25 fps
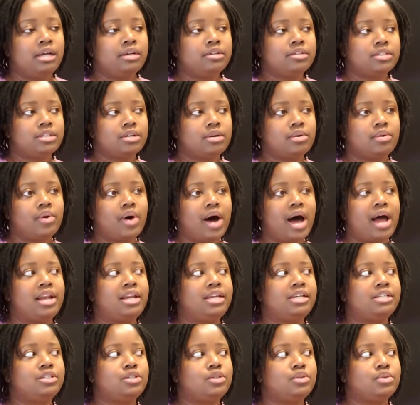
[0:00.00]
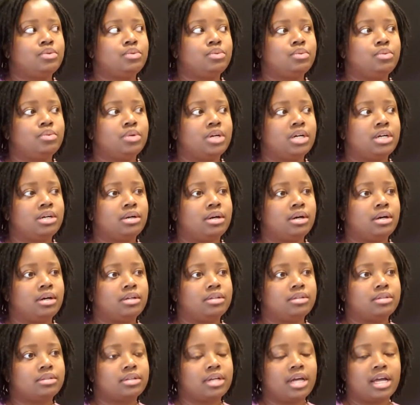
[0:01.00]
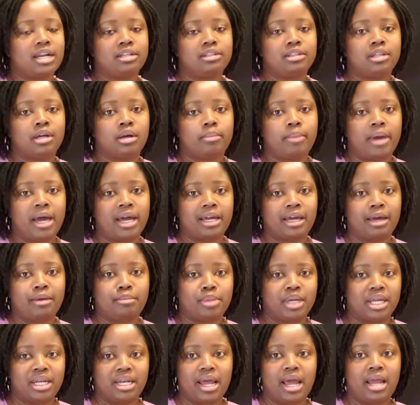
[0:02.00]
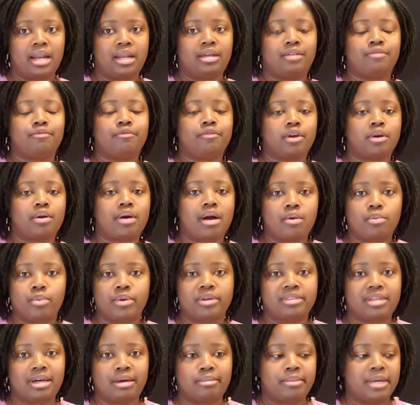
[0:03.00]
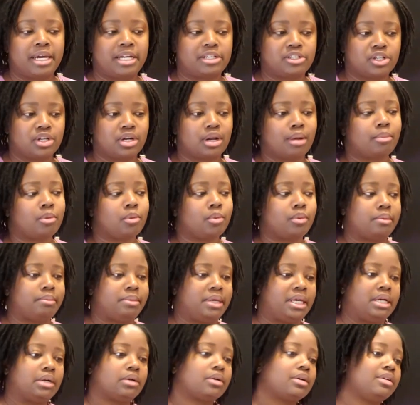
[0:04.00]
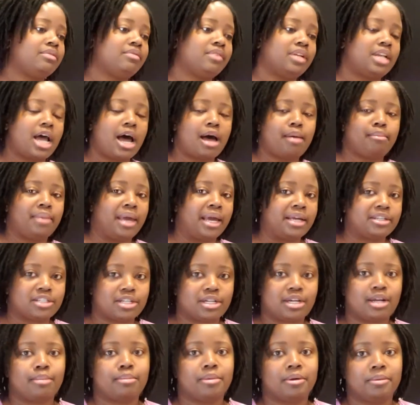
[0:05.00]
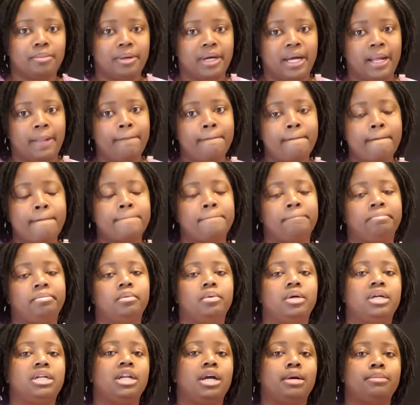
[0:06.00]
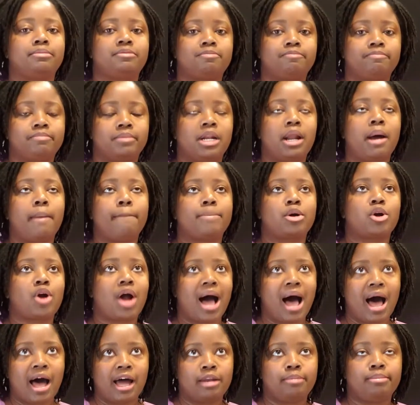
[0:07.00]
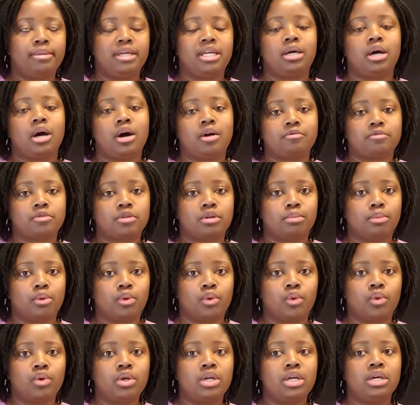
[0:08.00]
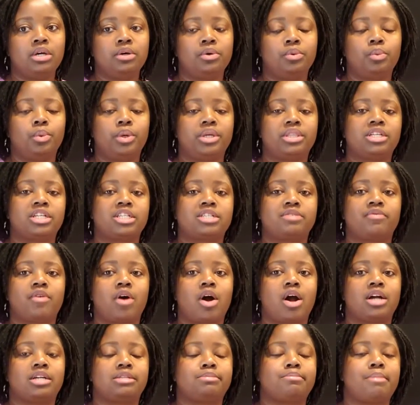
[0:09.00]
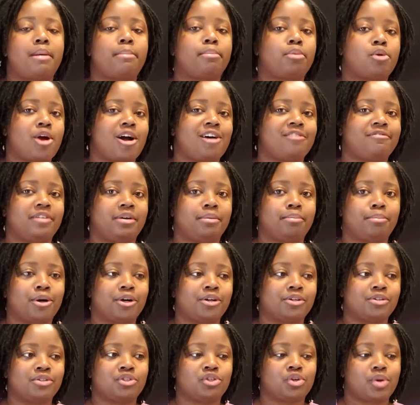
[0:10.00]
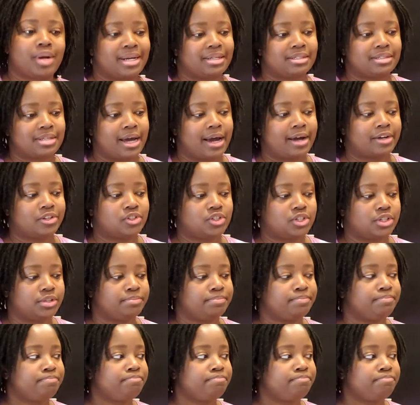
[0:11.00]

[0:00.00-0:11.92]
So I need to kind of look back at my data and figure out what that magic number would be, or even not magic number, but what number I'd be comfortable with as far as my profit per transaction.